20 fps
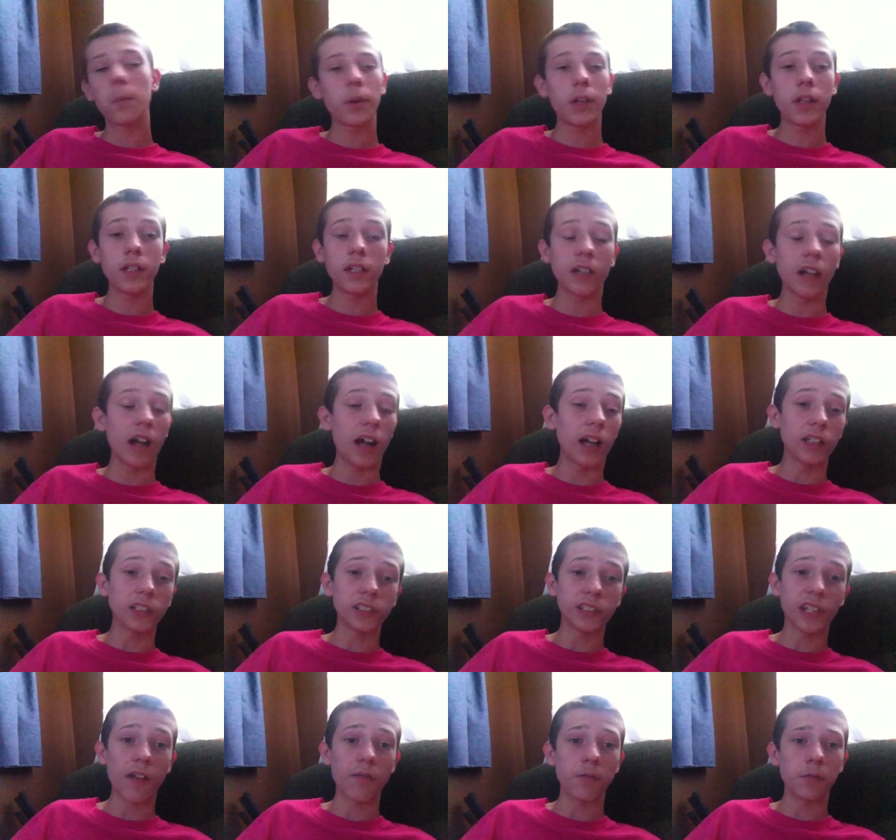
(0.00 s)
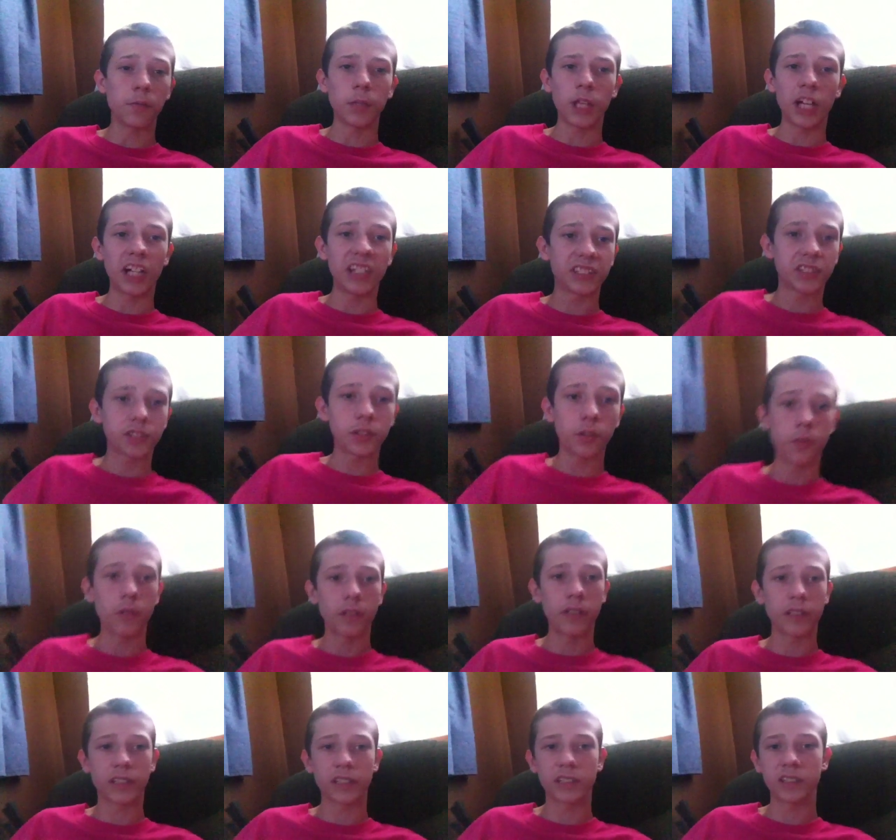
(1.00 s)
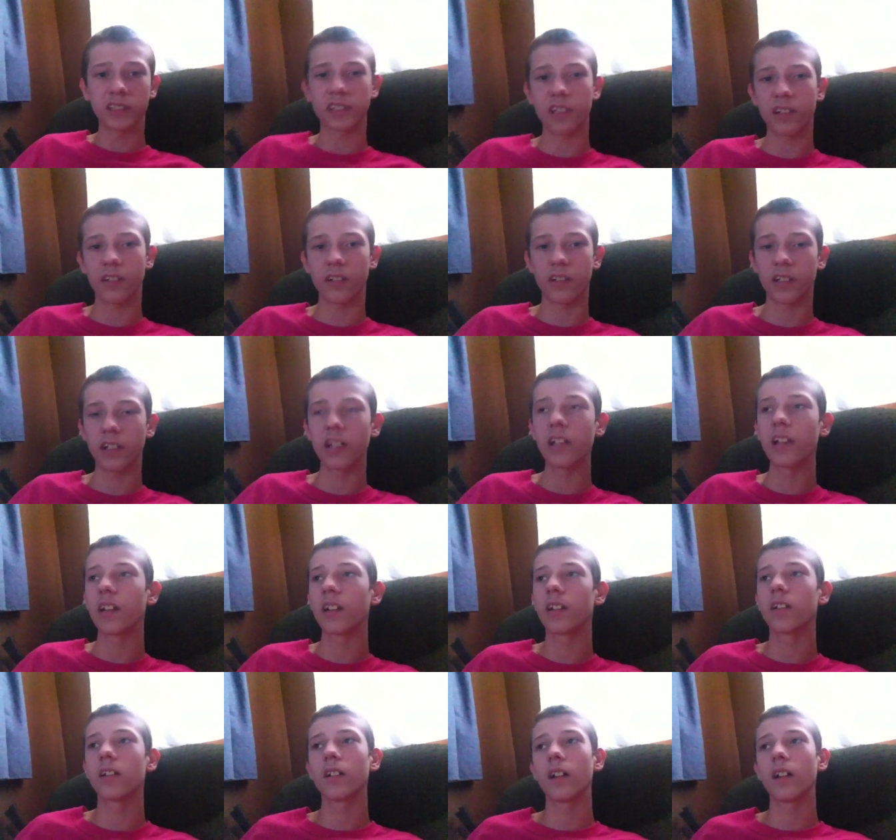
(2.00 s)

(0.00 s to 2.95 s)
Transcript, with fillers: opinion, I just have a blast doing it considering